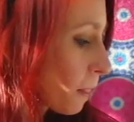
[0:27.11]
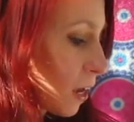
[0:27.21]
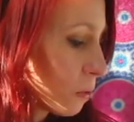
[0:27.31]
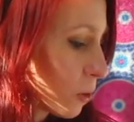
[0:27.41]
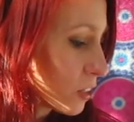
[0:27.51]

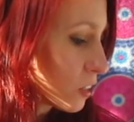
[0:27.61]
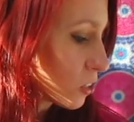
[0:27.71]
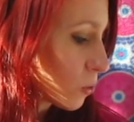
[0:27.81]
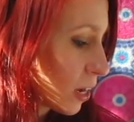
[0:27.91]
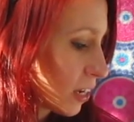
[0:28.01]
I watched her
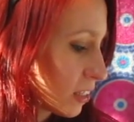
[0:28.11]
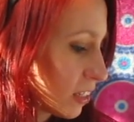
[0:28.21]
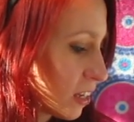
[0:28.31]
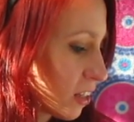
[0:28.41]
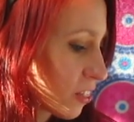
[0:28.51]

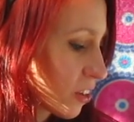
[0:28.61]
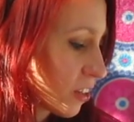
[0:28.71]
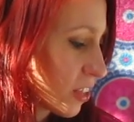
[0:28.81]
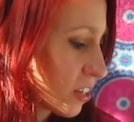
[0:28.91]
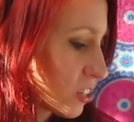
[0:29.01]
quietly and
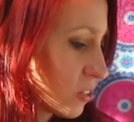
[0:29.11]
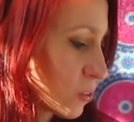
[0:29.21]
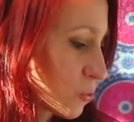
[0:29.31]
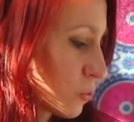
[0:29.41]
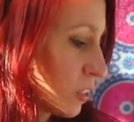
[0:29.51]
thought that she
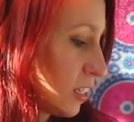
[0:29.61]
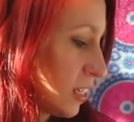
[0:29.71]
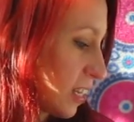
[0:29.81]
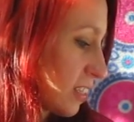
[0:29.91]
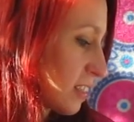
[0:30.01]
was really
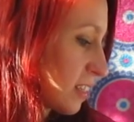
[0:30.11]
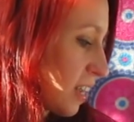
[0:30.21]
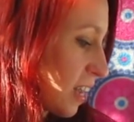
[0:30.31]
nice.